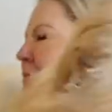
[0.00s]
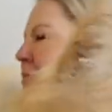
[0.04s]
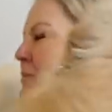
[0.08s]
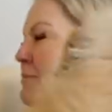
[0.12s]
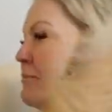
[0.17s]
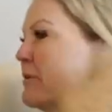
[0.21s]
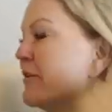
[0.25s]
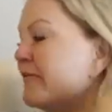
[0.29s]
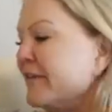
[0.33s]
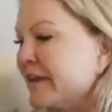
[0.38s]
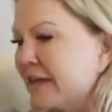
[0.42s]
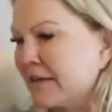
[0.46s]

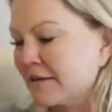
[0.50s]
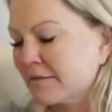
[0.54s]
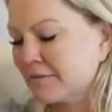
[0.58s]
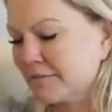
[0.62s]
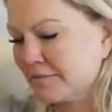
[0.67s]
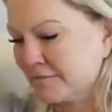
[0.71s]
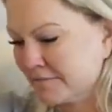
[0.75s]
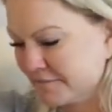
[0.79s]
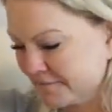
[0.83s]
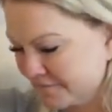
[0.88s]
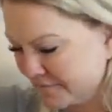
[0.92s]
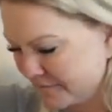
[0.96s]
Murphy.
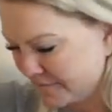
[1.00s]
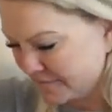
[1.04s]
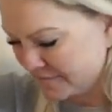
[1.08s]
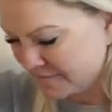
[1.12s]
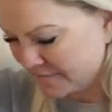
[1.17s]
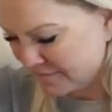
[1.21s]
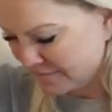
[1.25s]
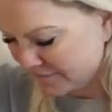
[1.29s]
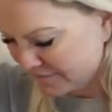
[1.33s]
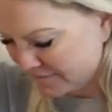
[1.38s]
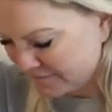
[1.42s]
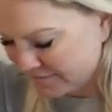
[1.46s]

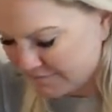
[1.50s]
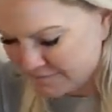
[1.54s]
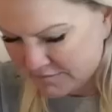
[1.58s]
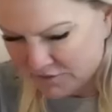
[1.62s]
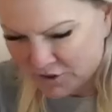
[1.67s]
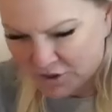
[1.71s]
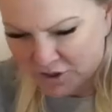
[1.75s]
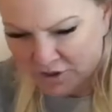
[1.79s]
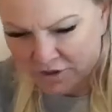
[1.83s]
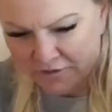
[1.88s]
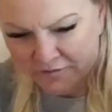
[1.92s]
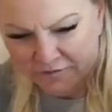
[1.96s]

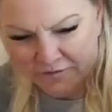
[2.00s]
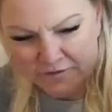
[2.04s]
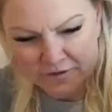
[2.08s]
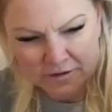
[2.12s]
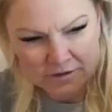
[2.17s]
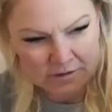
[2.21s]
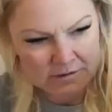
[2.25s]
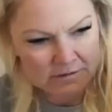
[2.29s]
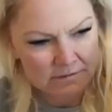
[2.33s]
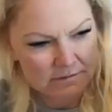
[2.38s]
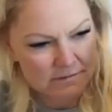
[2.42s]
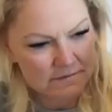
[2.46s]
Murph.
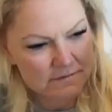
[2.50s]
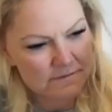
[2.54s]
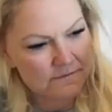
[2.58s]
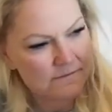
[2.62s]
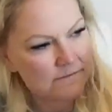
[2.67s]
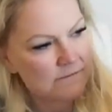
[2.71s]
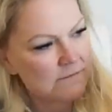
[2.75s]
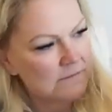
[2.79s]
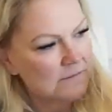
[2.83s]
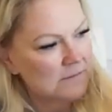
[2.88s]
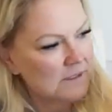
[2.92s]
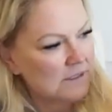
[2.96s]

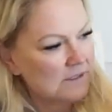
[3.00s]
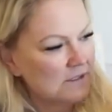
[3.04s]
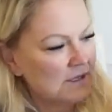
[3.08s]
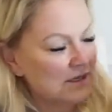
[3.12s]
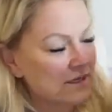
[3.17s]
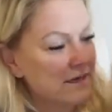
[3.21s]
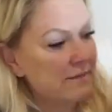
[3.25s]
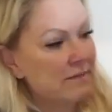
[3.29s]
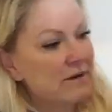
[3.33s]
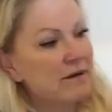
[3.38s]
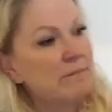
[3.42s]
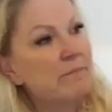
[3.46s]

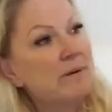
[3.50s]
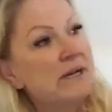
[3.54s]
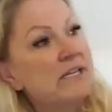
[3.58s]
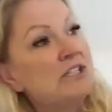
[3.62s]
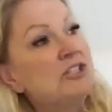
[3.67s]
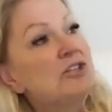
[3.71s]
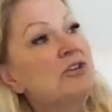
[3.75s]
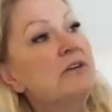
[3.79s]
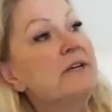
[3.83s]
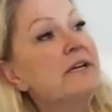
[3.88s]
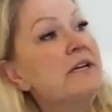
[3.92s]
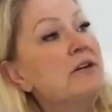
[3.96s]
Listen, I'm going to
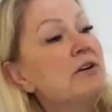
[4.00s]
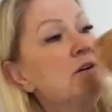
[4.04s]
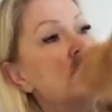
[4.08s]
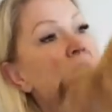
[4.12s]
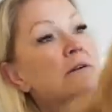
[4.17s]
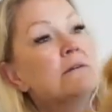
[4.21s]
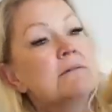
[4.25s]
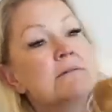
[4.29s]
bite your ear.